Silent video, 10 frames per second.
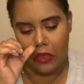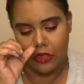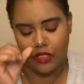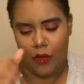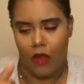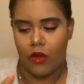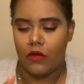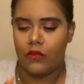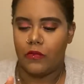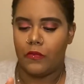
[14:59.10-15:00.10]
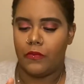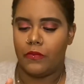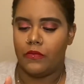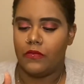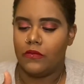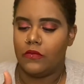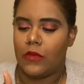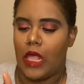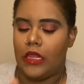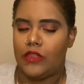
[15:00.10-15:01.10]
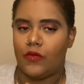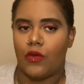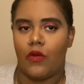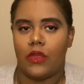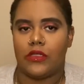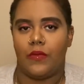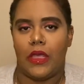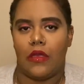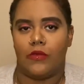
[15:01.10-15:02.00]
tomorrow, at least record some makeup